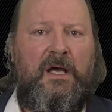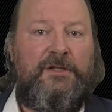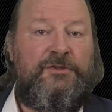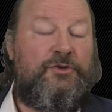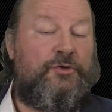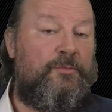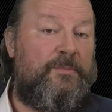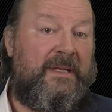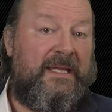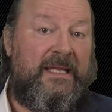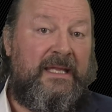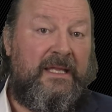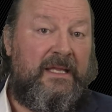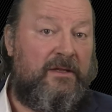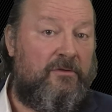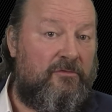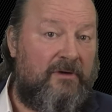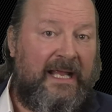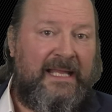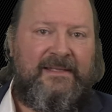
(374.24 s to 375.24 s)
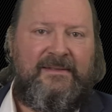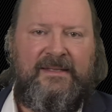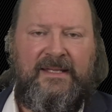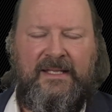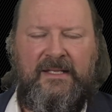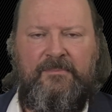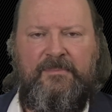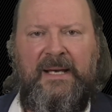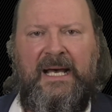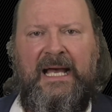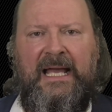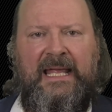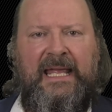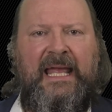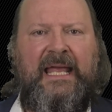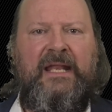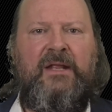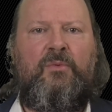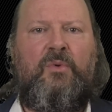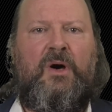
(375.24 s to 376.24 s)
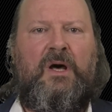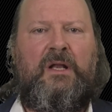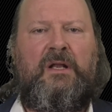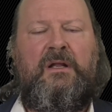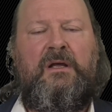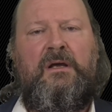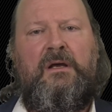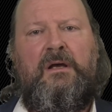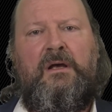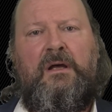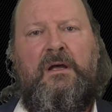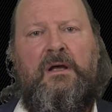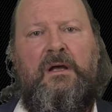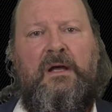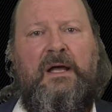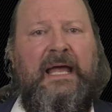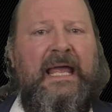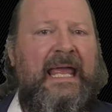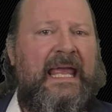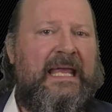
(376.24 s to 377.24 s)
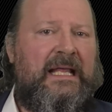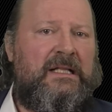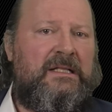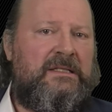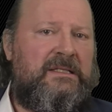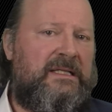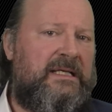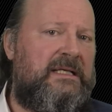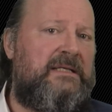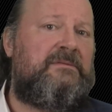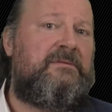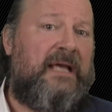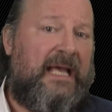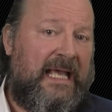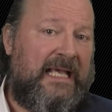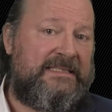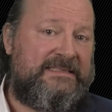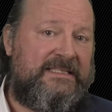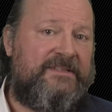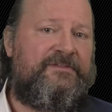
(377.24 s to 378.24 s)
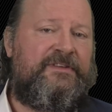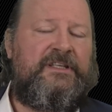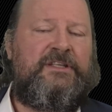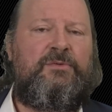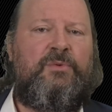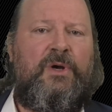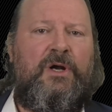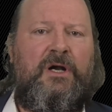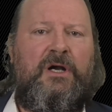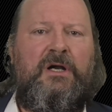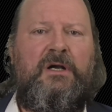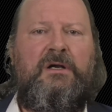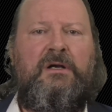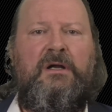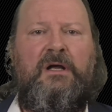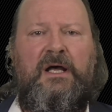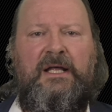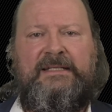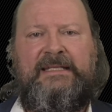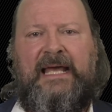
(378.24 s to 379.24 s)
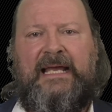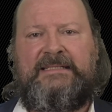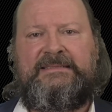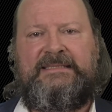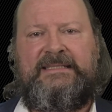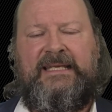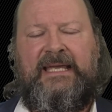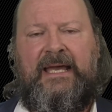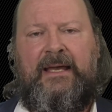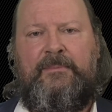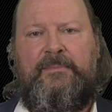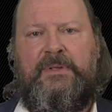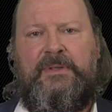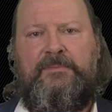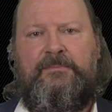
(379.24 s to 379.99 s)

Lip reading: to be rented by anyone, hailed as if it were a taxi cab.